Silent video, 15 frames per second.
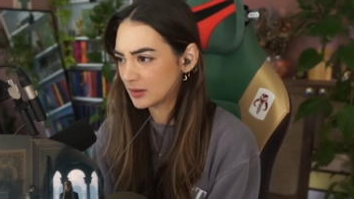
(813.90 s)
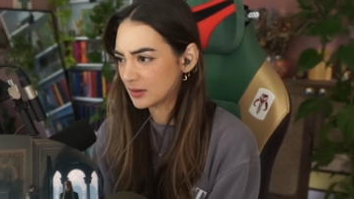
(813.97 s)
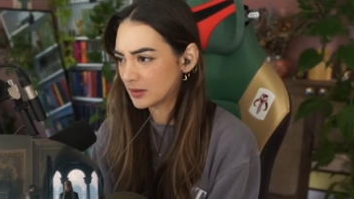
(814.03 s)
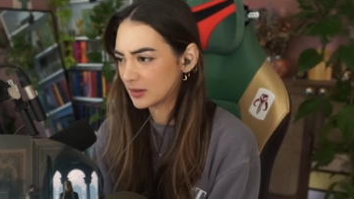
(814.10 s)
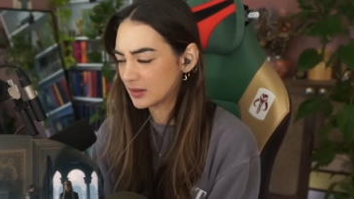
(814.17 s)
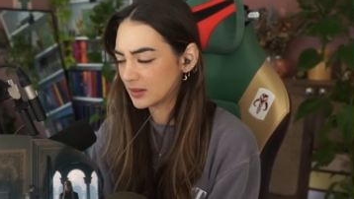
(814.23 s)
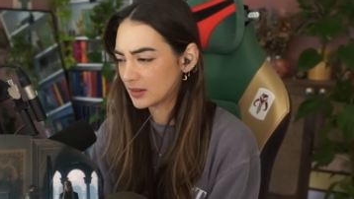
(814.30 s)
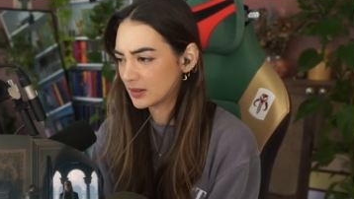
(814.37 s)

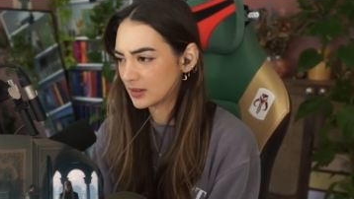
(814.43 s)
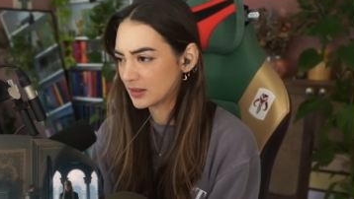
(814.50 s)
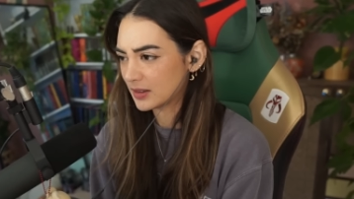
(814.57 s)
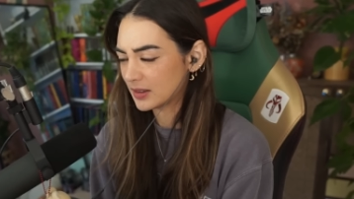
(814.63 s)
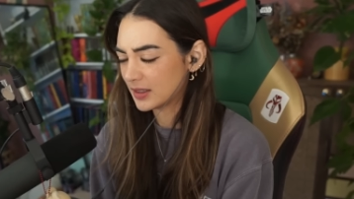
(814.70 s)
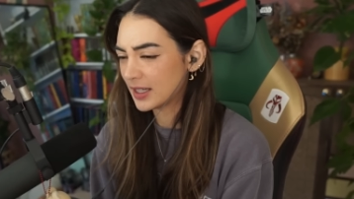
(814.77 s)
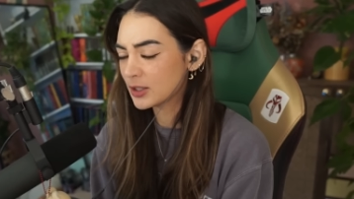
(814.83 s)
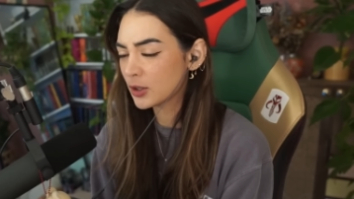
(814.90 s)
Hello.
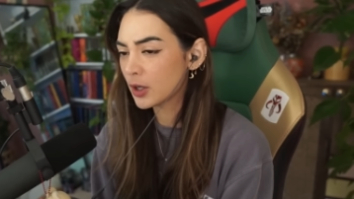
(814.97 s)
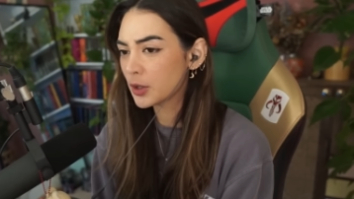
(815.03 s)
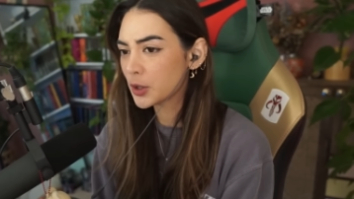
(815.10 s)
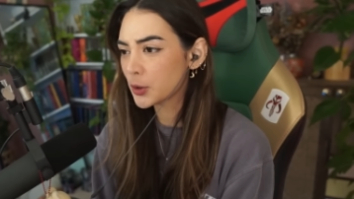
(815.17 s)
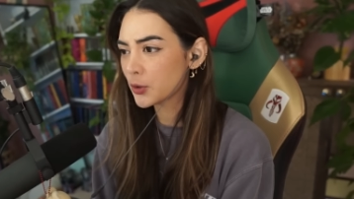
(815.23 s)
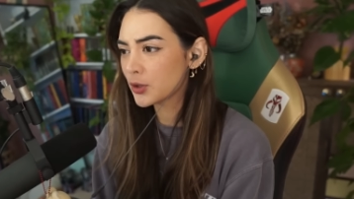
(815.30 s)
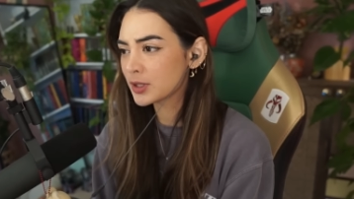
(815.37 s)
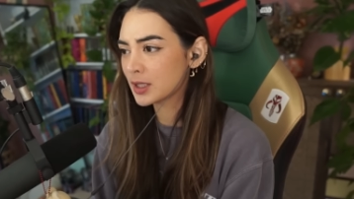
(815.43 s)
He's going
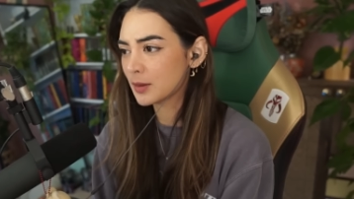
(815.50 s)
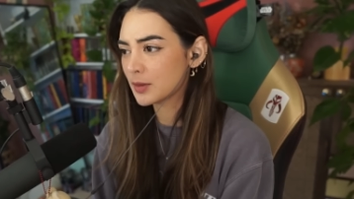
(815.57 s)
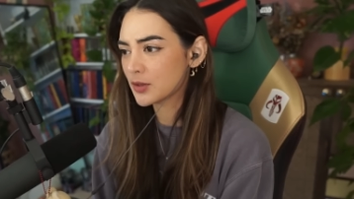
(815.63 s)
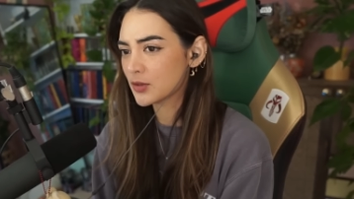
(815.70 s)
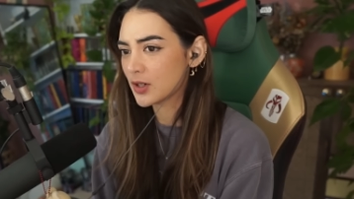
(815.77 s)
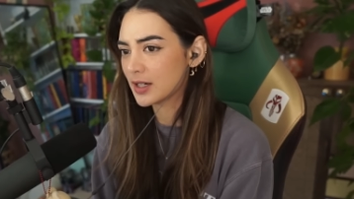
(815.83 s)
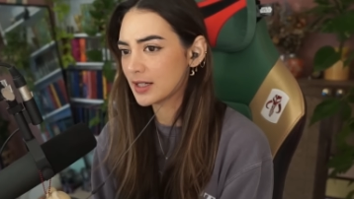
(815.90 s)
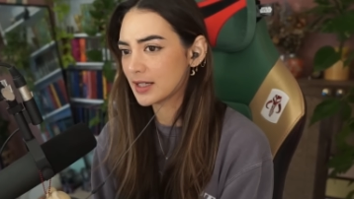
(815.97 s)
through something
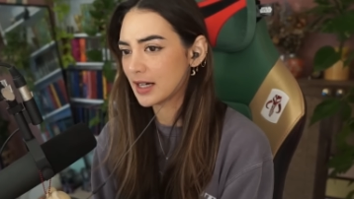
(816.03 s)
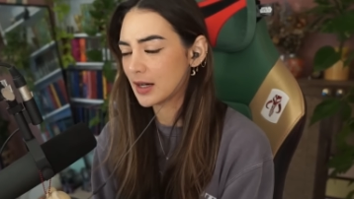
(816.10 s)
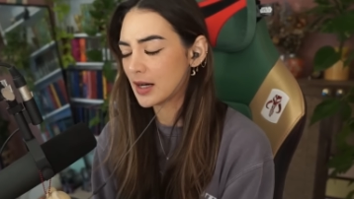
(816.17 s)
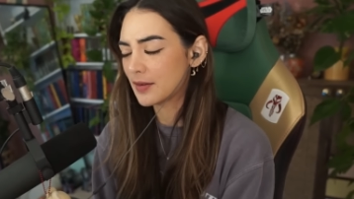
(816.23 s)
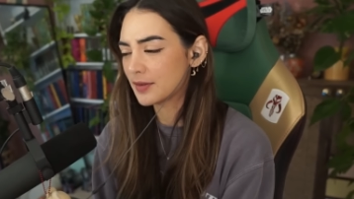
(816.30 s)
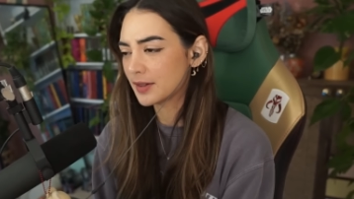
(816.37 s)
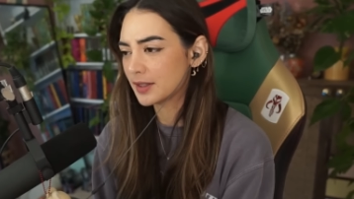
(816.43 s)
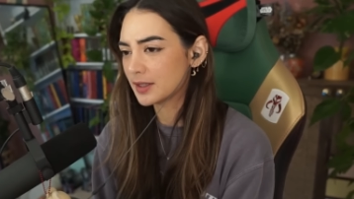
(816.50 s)
right now,
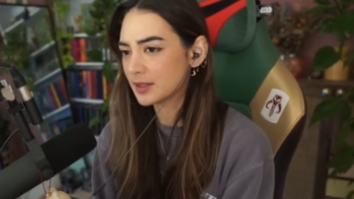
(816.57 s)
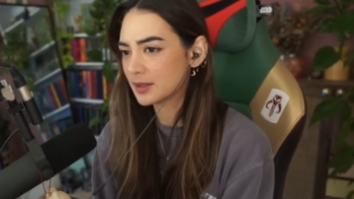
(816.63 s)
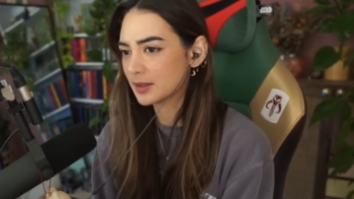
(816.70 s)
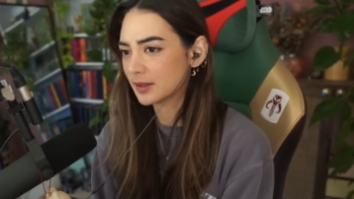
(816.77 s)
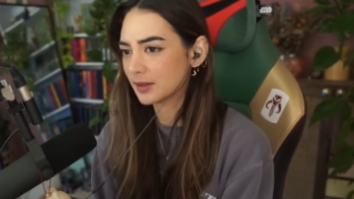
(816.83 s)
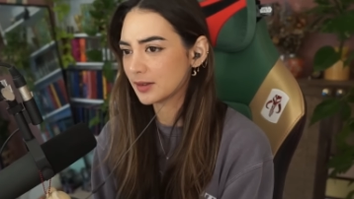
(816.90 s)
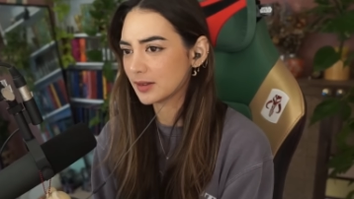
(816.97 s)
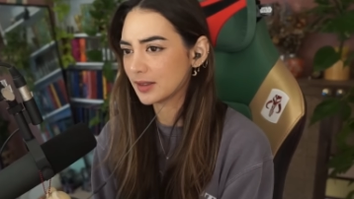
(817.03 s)
having his,
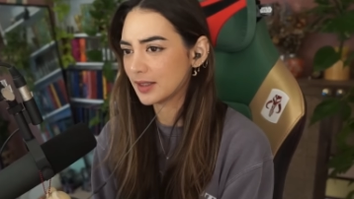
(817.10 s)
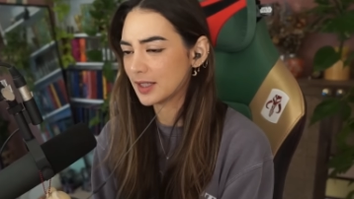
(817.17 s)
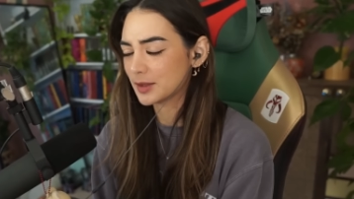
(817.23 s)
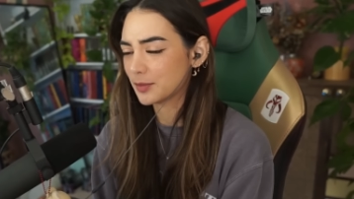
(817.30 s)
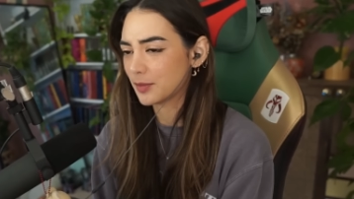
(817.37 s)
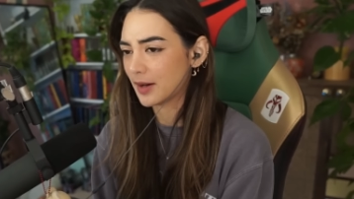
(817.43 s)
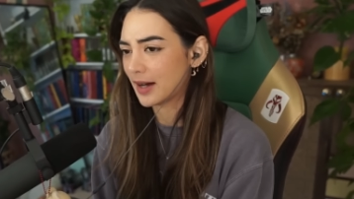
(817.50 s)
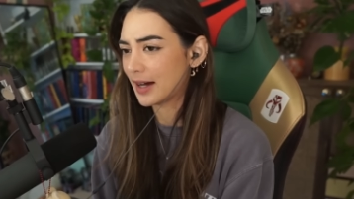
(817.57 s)
I guess,
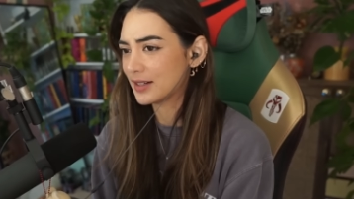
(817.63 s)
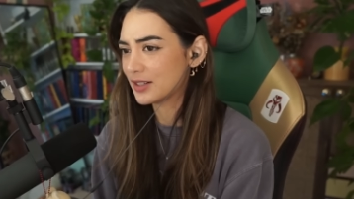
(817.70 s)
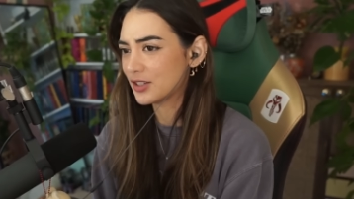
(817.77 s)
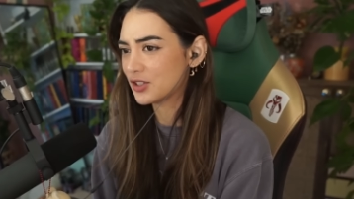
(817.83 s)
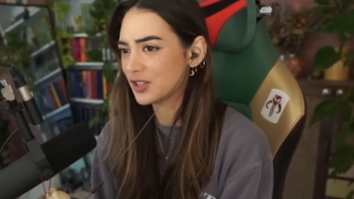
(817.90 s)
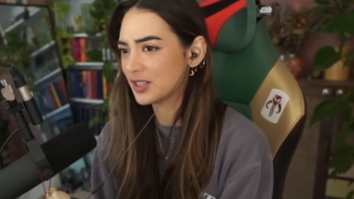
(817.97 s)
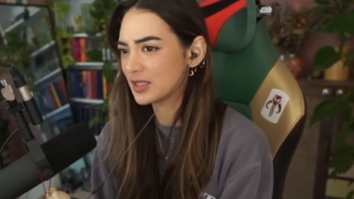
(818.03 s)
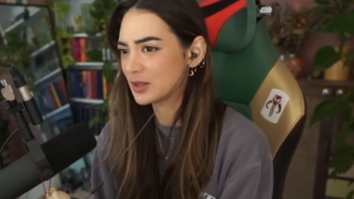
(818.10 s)

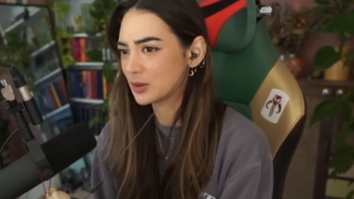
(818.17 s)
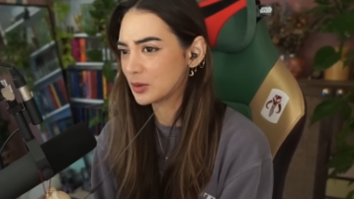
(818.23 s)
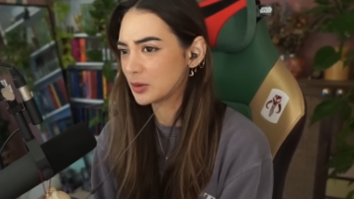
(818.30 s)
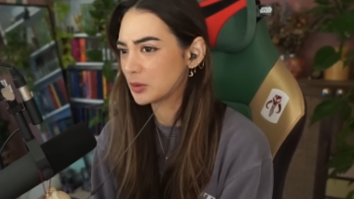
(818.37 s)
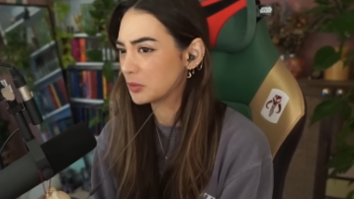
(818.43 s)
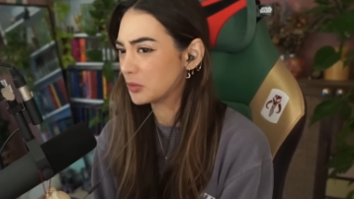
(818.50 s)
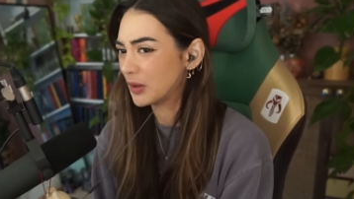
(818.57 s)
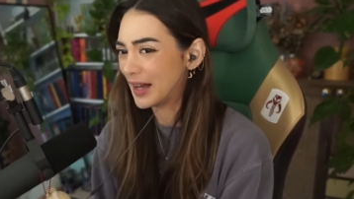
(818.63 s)
bandages
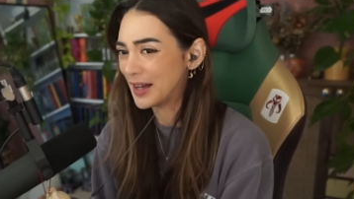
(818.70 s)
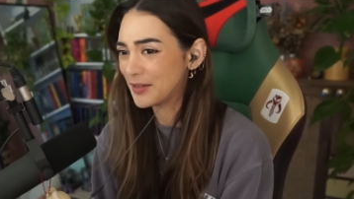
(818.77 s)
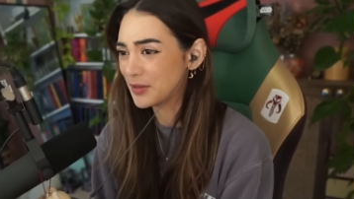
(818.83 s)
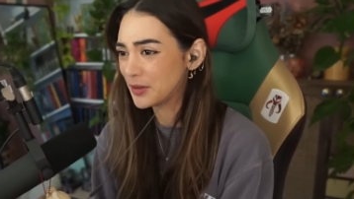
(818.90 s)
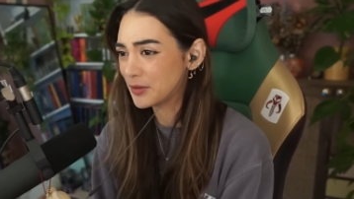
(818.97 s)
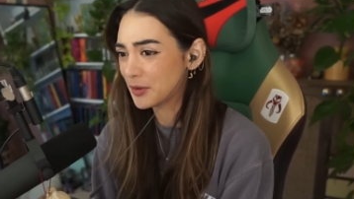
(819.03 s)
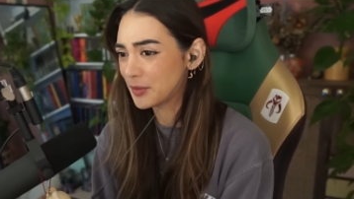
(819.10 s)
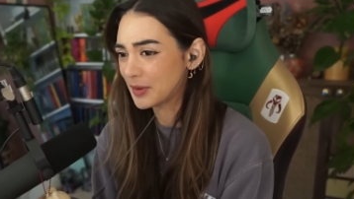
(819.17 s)
or
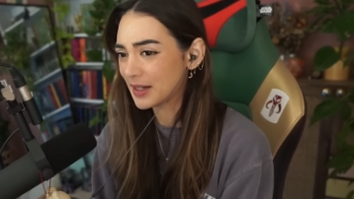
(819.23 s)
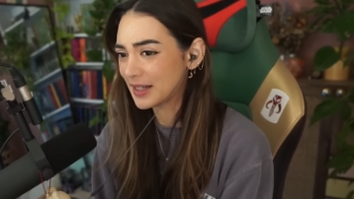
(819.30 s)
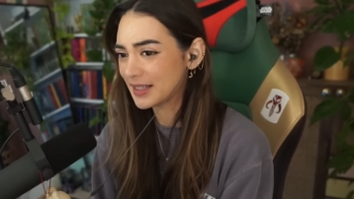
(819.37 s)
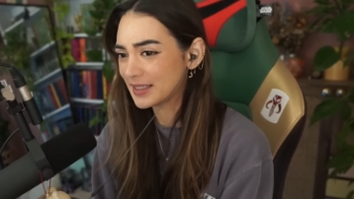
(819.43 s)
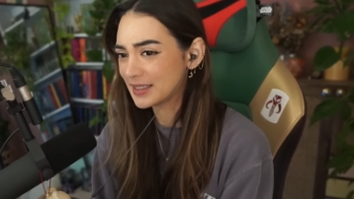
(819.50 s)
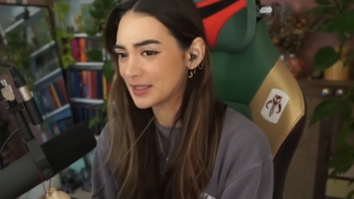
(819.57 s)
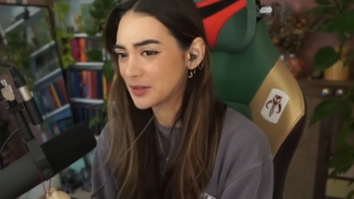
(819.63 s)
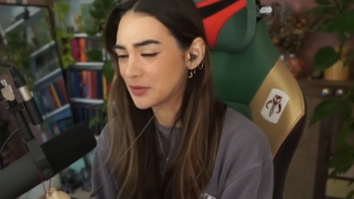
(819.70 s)
whatever
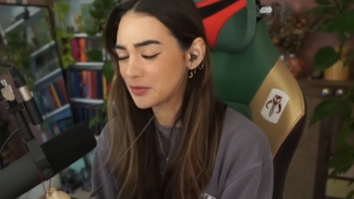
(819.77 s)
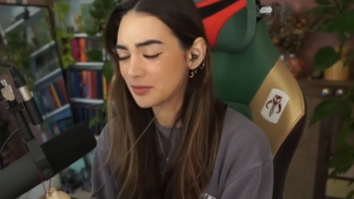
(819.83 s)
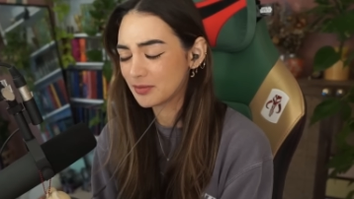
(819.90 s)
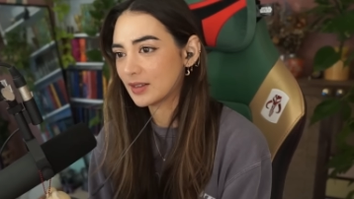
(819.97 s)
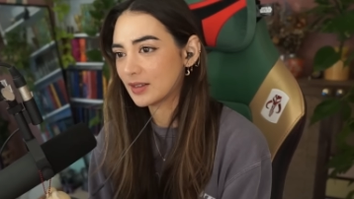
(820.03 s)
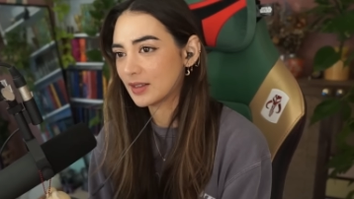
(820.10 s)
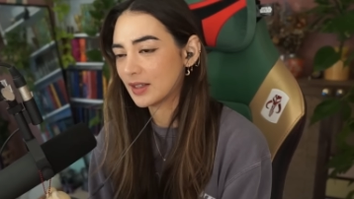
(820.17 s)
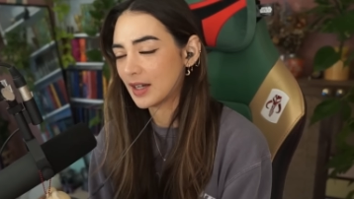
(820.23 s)
replaced, and
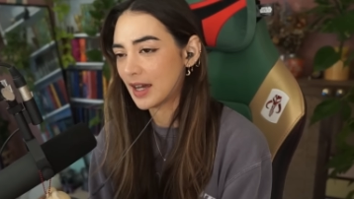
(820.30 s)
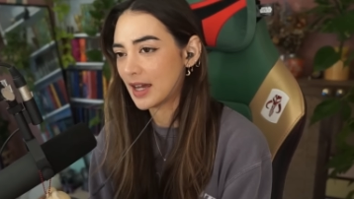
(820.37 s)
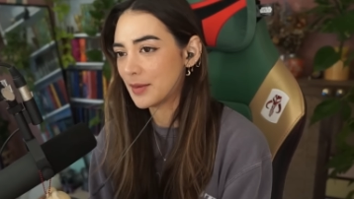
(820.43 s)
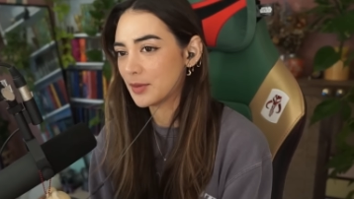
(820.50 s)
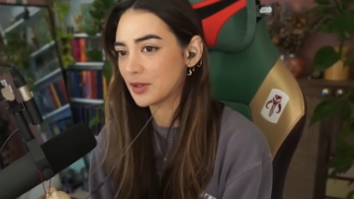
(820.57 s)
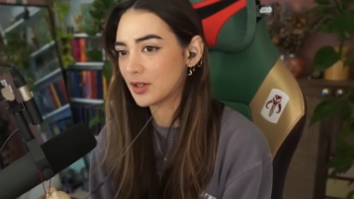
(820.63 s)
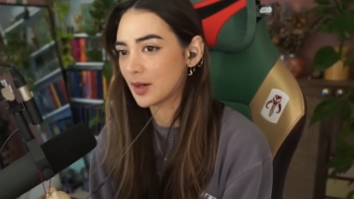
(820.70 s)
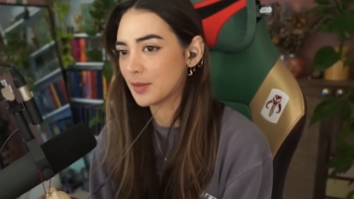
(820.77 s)

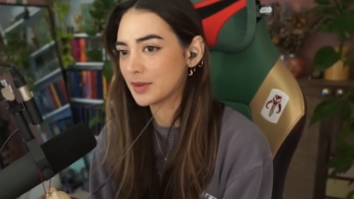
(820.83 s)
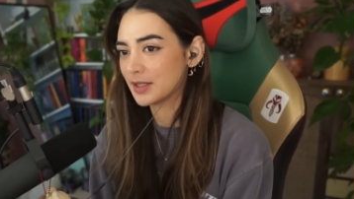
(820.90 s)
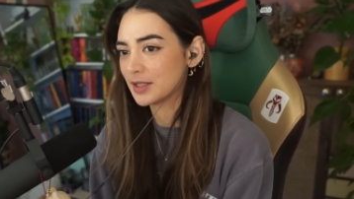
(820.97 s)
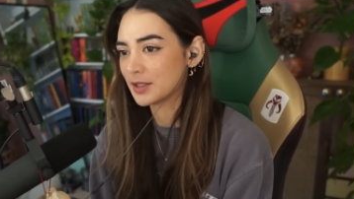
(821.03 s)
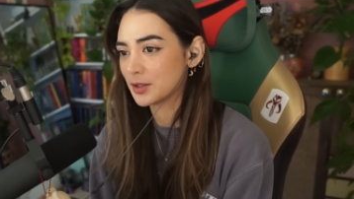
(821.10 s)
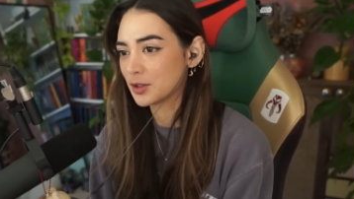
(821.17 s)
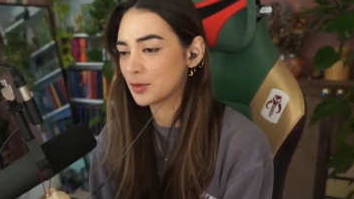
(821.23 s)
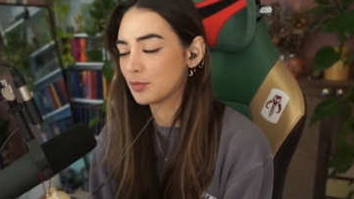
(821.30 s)
Aemond comes in
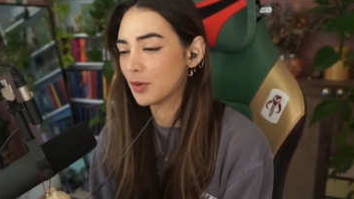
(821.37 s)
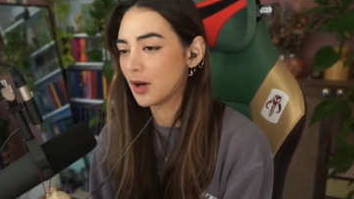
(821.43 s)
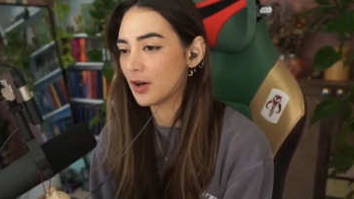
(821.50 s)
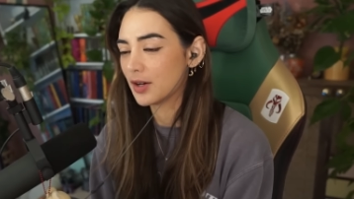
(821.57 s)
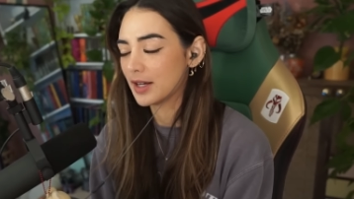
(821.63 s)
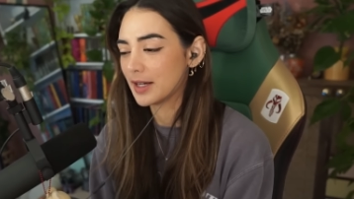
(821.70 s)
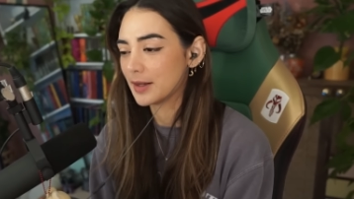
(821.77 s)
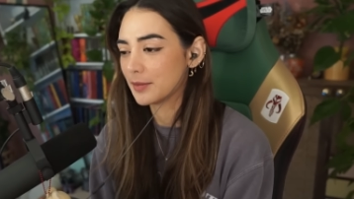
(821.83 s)
to just
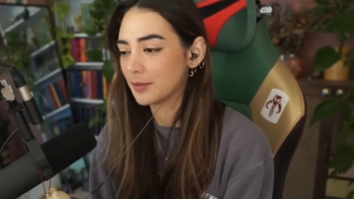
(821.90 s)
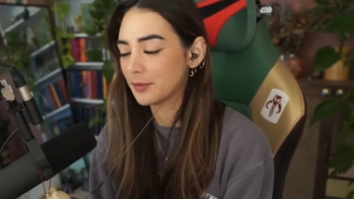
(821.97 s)
murder him,